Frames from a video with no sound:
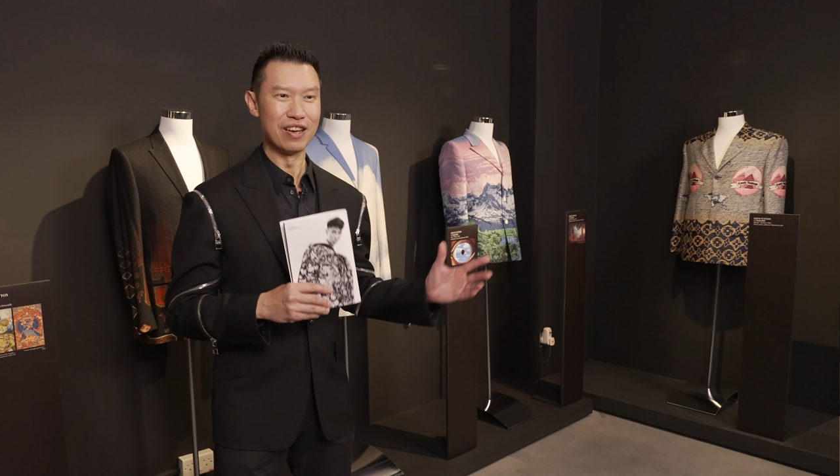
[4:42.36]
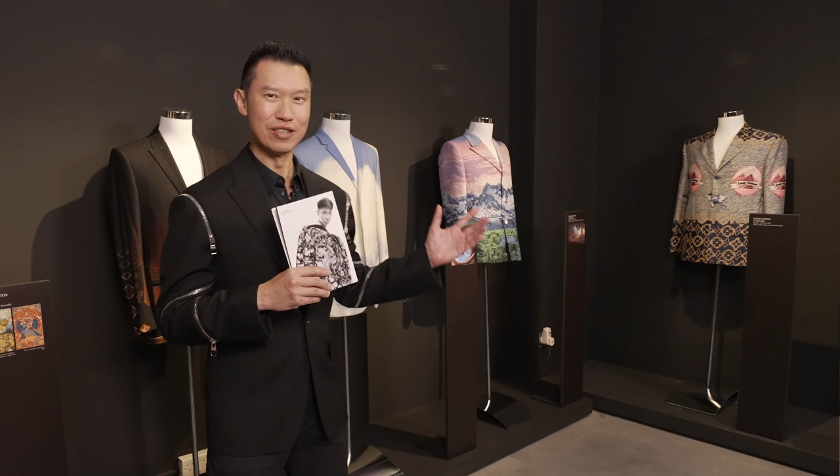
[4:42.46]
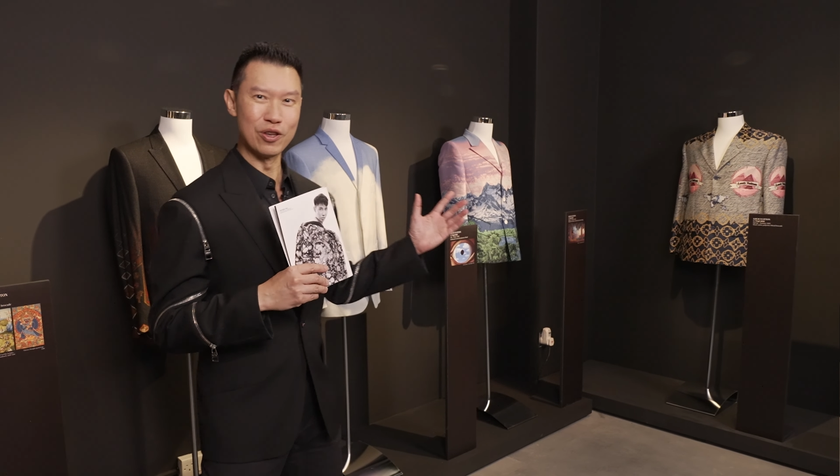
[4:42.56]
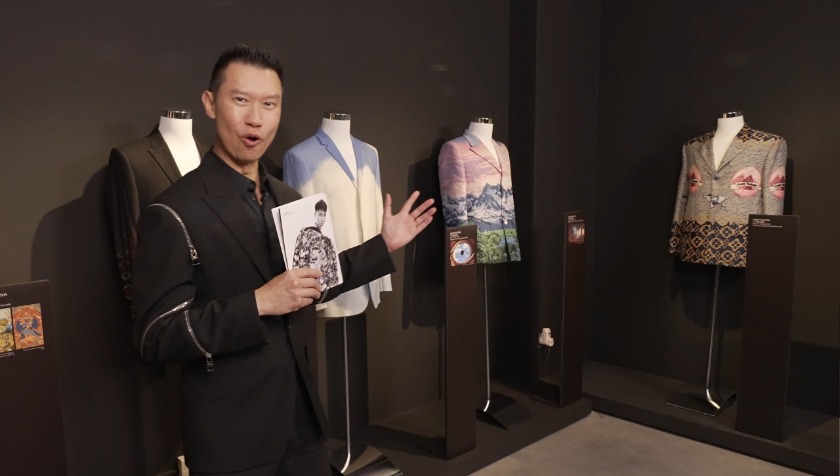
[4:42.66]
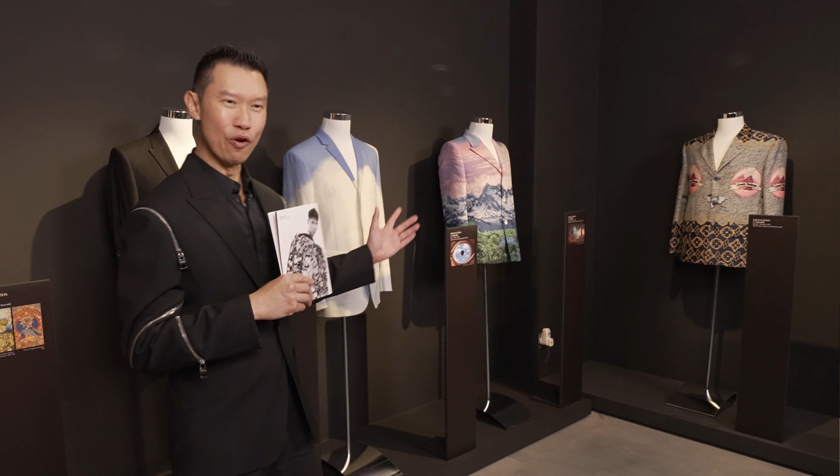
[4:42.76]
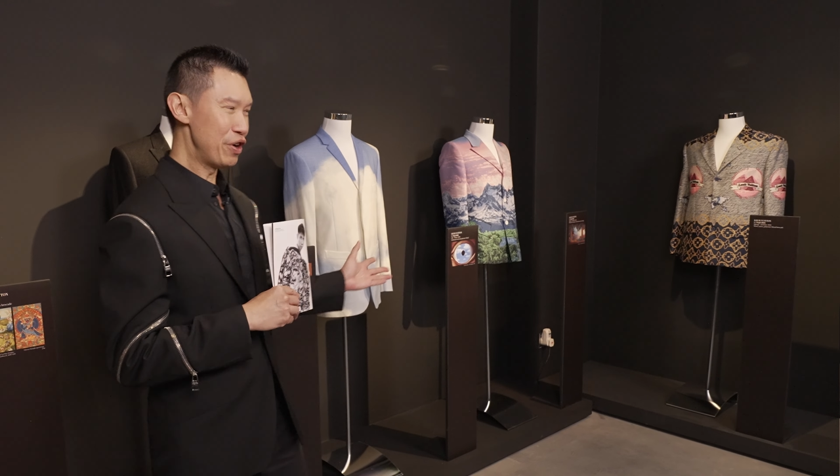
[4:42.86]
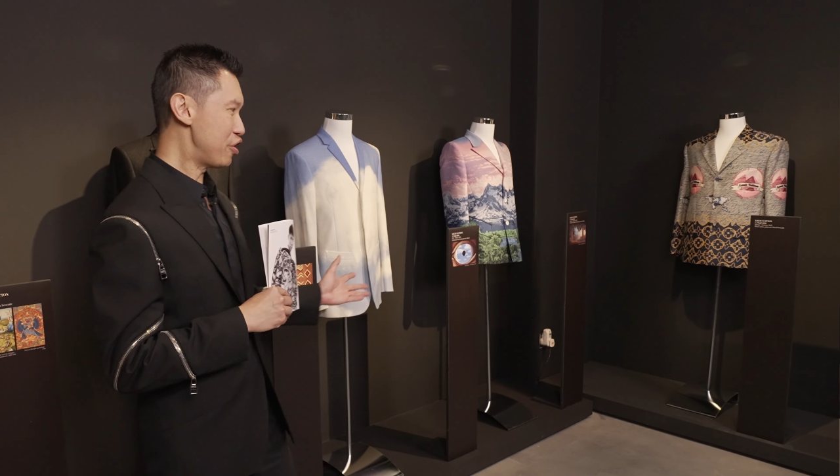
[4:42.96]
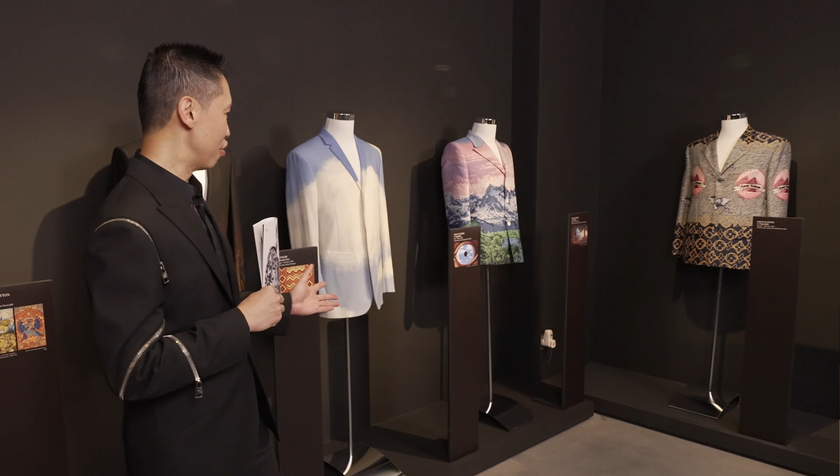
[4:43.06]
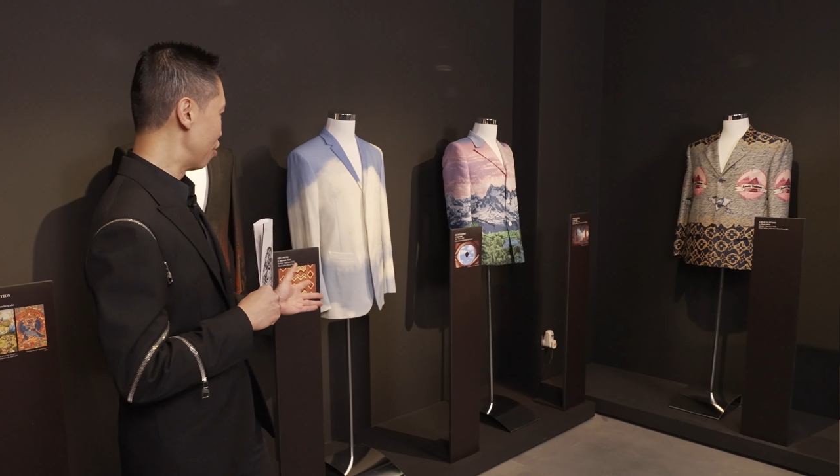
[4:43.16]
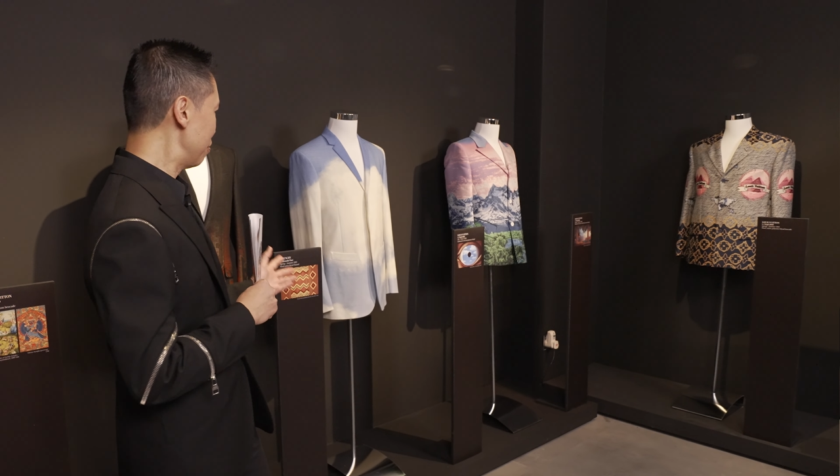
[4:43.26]
So over
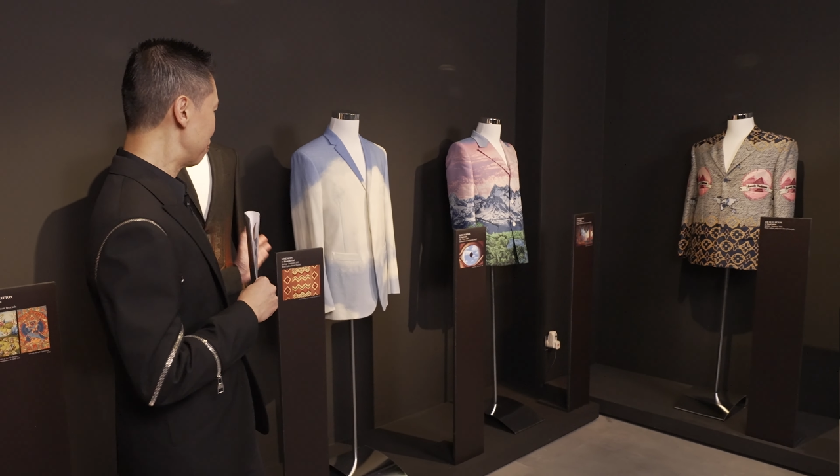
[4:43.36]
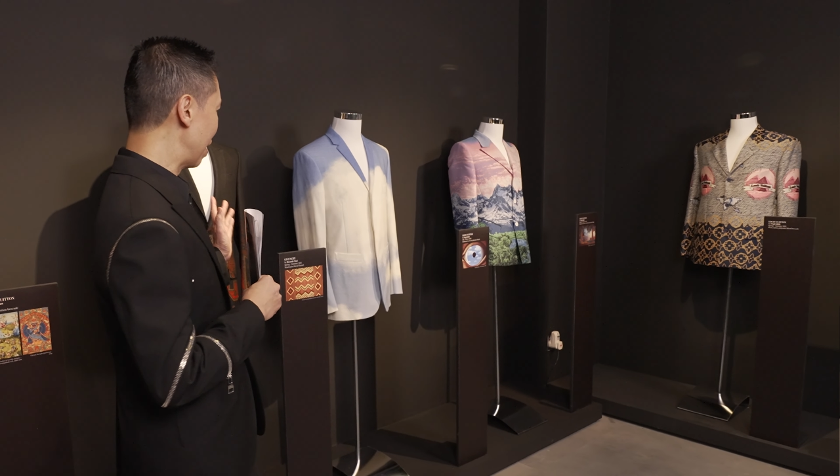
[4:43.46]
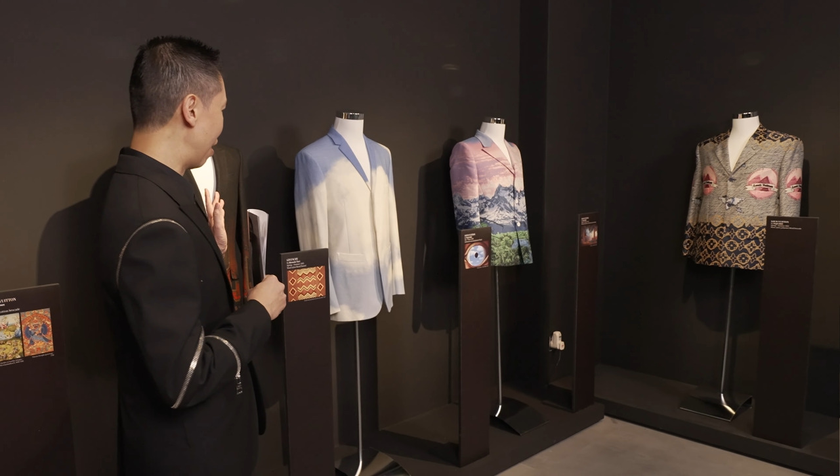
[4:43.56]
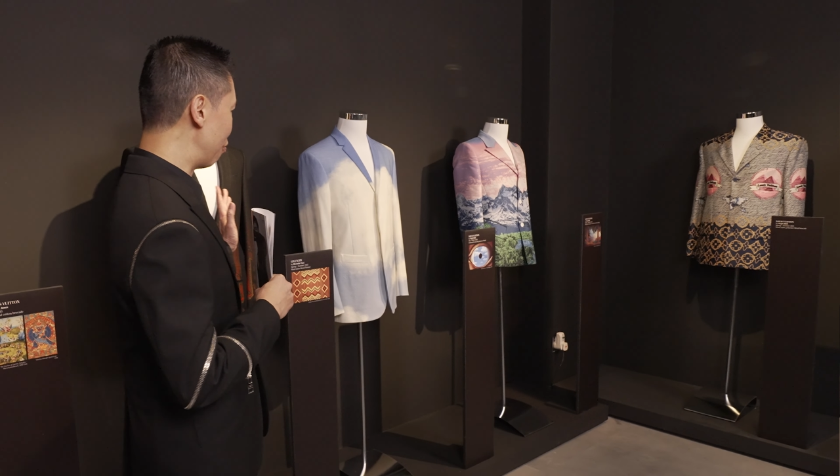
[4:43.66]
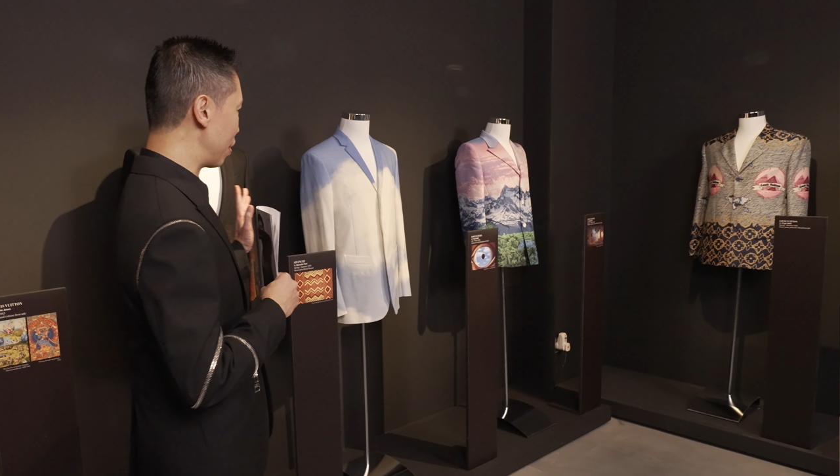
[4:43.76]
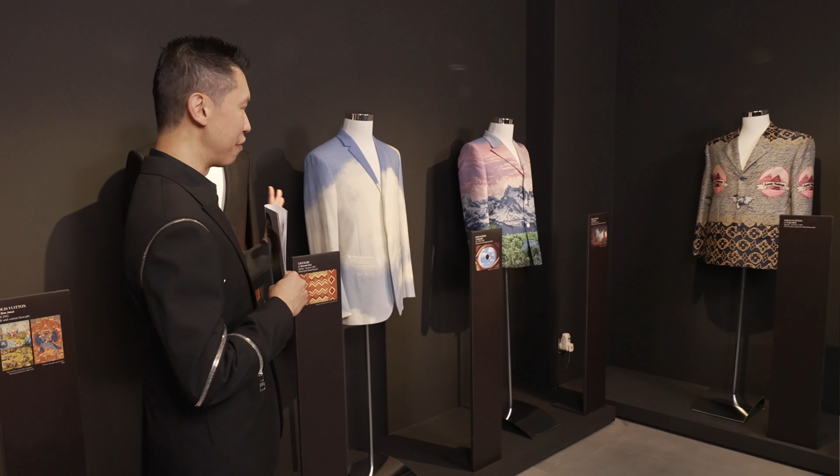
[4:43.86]
here, we